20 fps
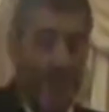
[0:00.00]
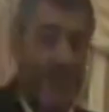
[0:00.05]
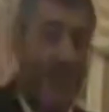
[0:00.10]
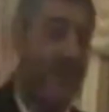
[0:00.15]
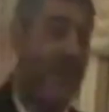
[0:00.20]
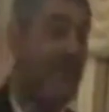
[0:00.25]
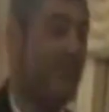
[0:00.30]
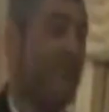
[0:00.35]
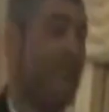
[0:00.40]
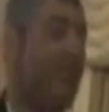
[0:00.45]
bit,
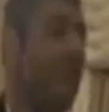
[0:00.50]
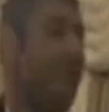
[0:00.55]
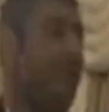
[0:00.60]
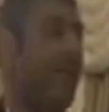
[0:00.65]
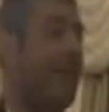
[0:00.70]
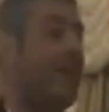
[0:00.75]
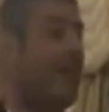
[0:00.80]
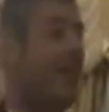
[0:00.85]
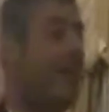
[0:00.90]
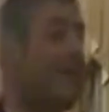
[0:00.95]
and I put it
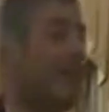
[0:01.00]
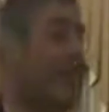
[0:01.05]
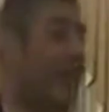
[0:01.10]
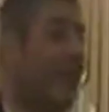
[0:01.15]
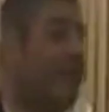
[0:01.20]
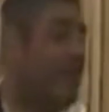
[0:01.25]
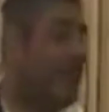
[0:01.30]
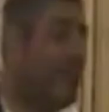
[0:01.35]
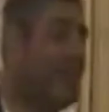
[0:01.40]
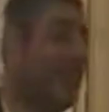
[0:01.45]
back on the
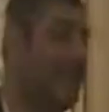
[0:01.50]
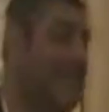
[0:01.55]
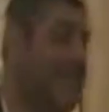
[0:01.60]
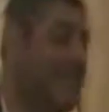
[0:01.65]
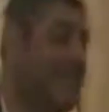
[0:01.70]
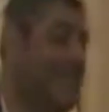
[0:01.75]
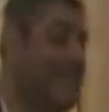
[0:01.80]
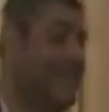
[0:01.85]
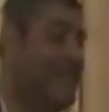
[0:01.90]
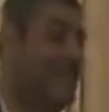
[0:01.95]
shelf.
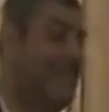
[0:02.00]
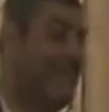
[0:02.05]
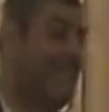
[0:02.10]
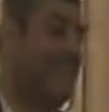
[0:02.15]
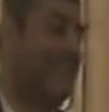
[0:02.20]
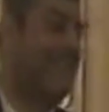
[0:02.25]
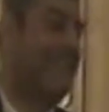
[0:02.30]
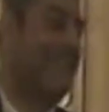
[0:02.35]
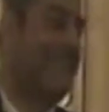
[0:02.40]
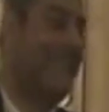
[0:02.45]

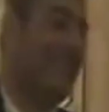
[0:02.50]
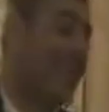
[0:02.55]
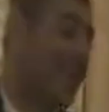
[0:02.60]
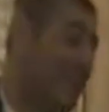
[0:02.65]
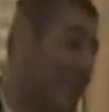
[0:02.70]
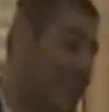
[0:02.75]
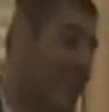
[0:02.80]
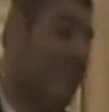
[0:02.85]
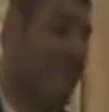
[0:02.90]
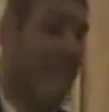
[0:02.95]

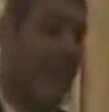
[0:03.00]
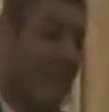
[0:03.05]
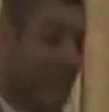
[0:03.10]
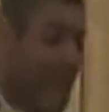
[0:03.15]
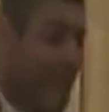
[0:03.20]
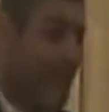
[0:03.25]
Every day,